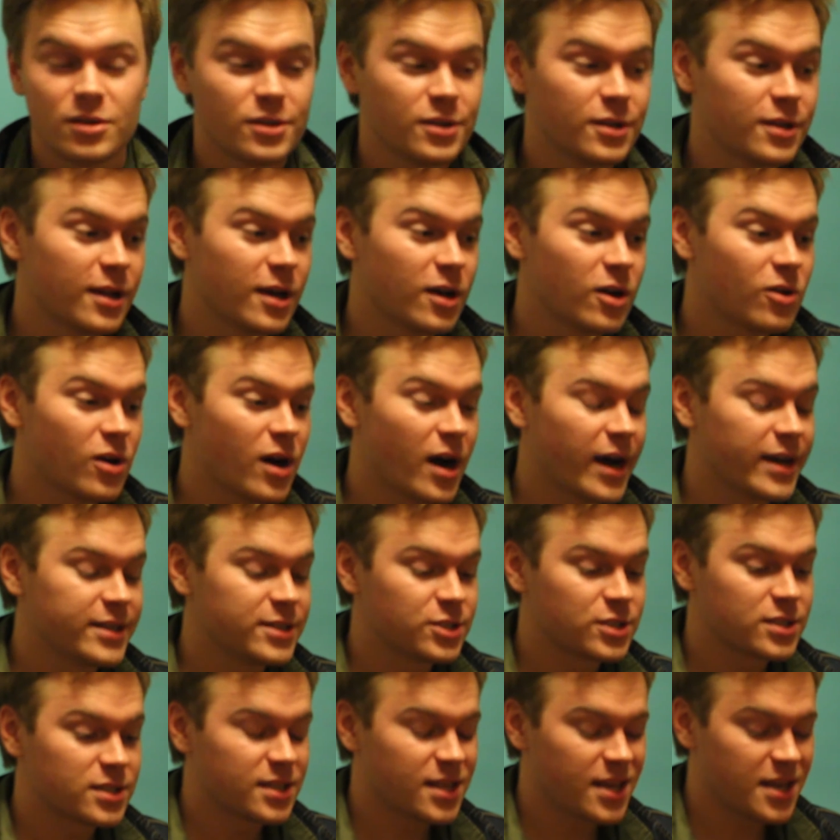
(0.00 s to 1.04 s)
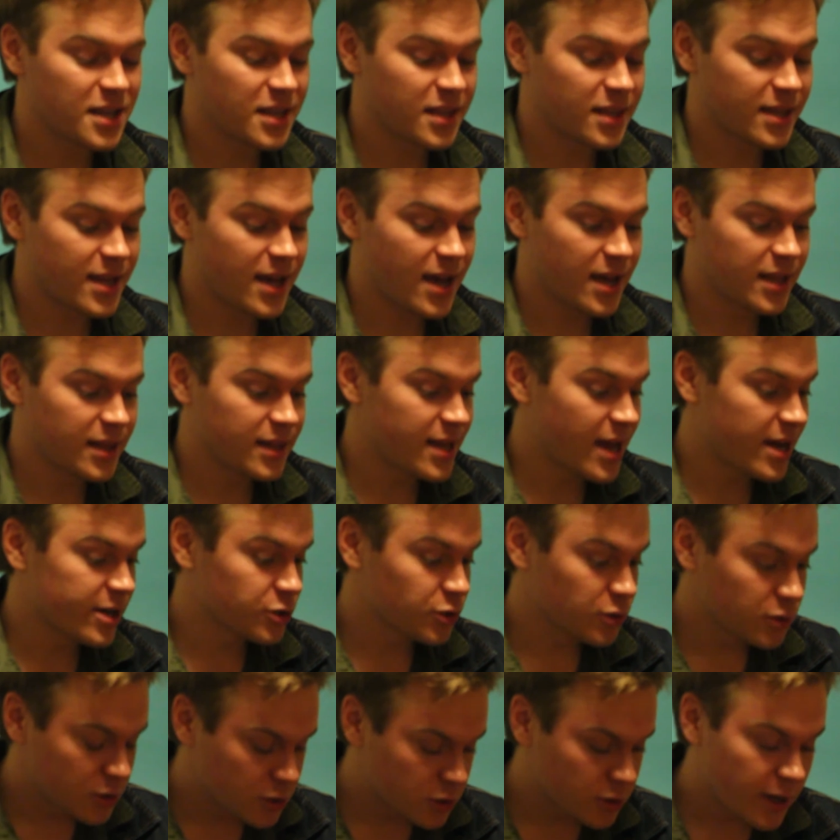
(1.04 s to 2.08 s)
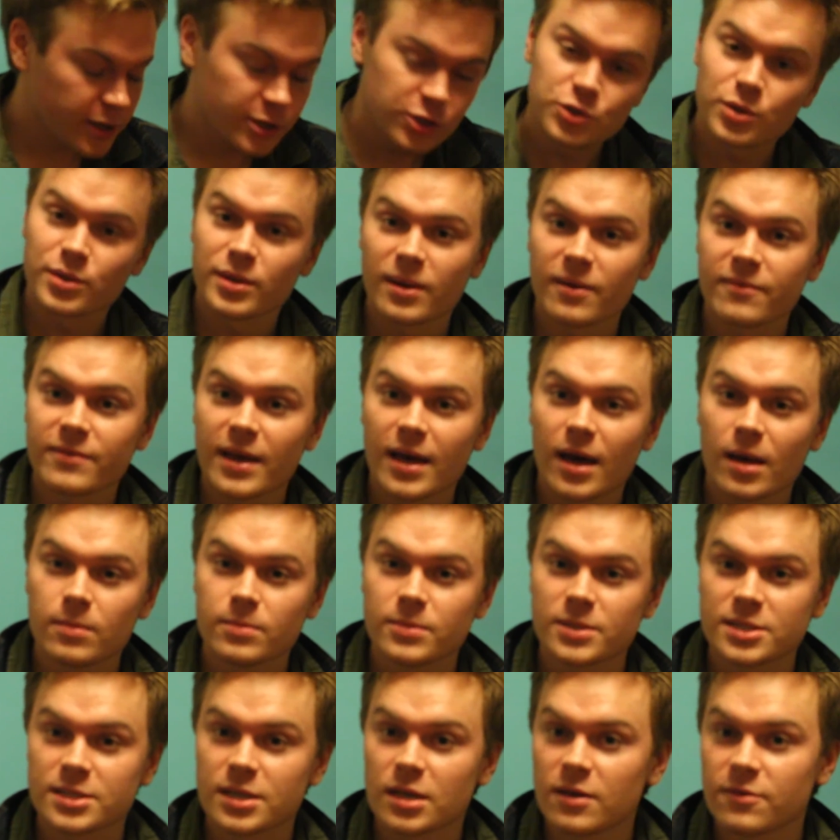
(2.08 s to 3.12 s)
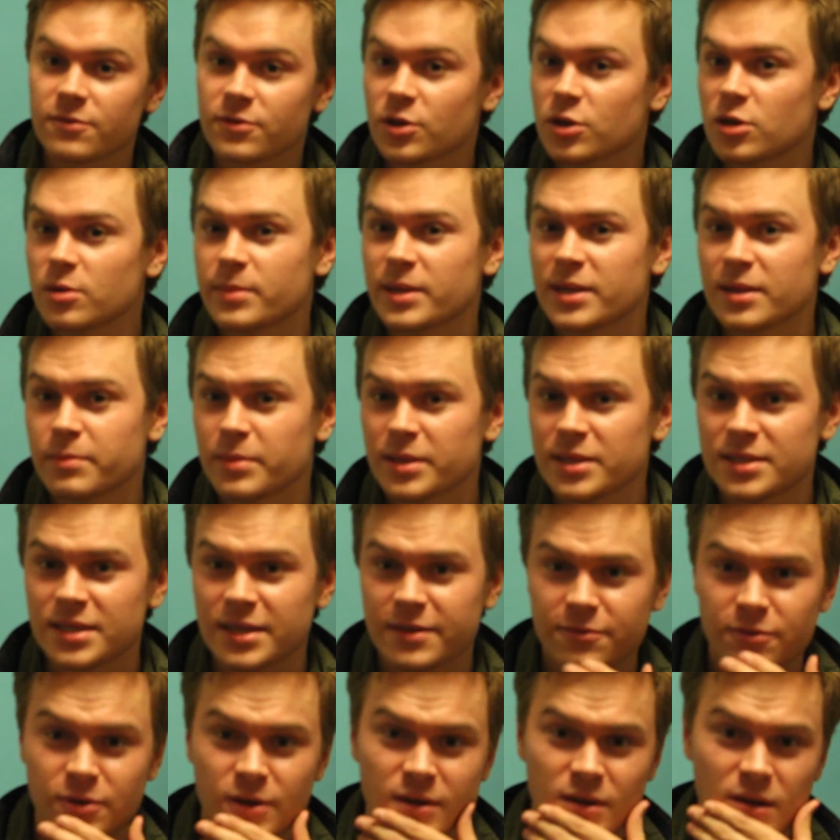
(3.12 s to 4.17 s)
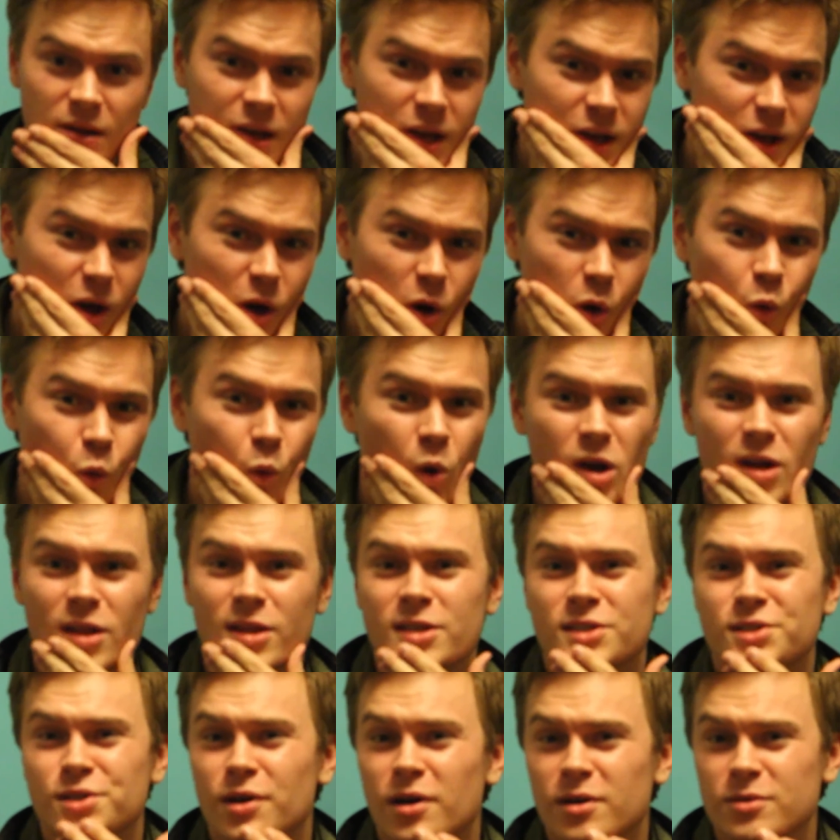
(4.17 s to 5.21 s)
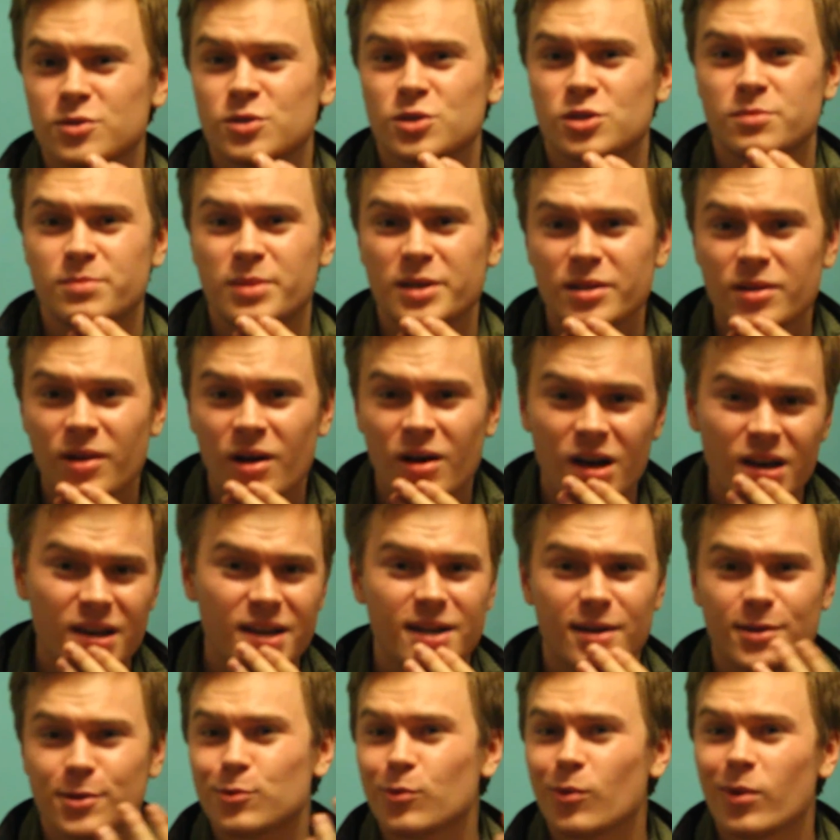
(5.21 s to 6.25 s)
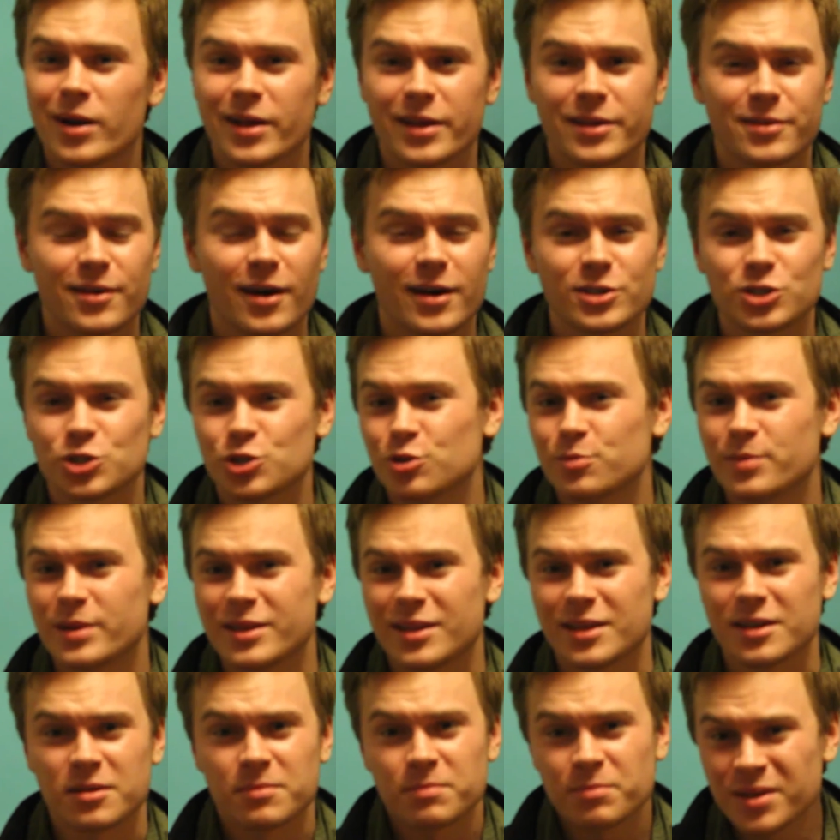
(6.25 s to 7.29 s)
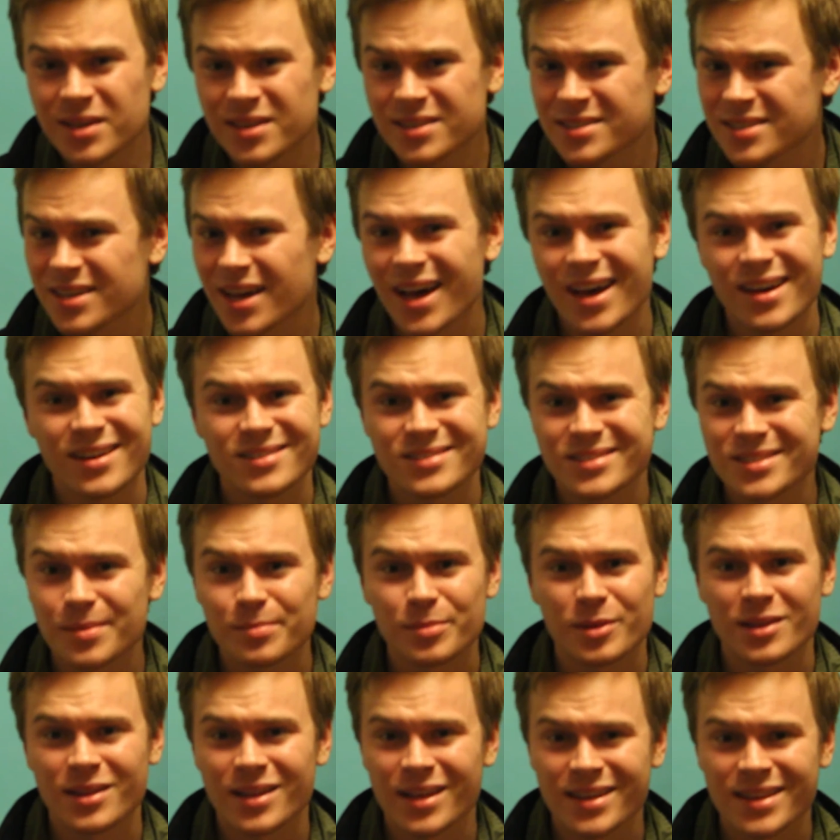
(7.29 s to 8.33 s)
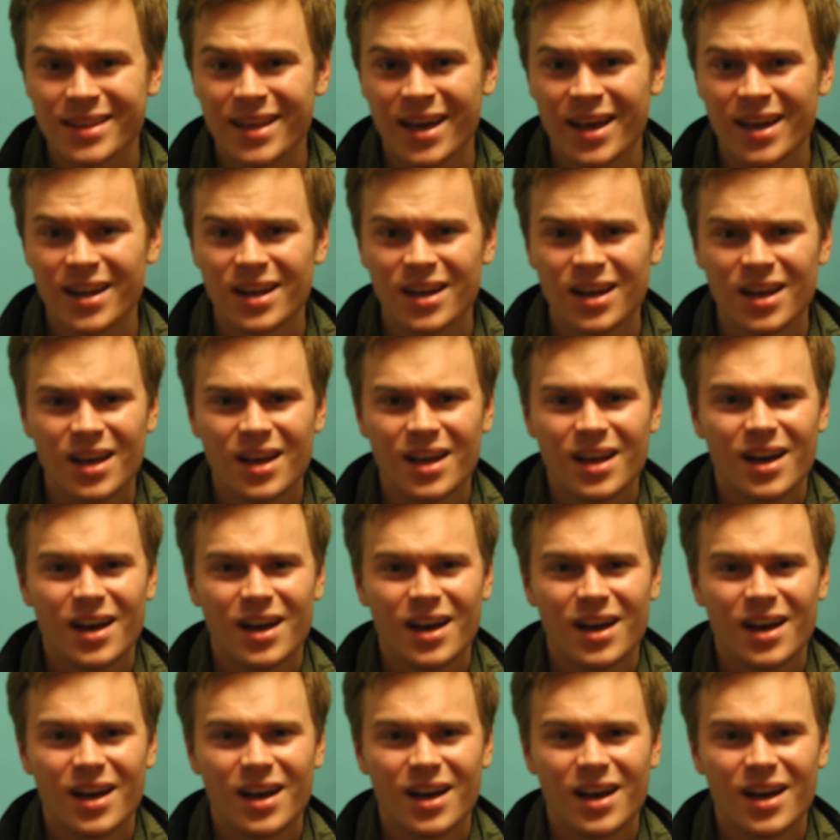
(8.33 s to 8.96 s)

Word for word: You know, I just think that the actual structuring of the album itself could have been a bit different. One of the songs was a bit long, another one I thought should have been like a B-side or something like that.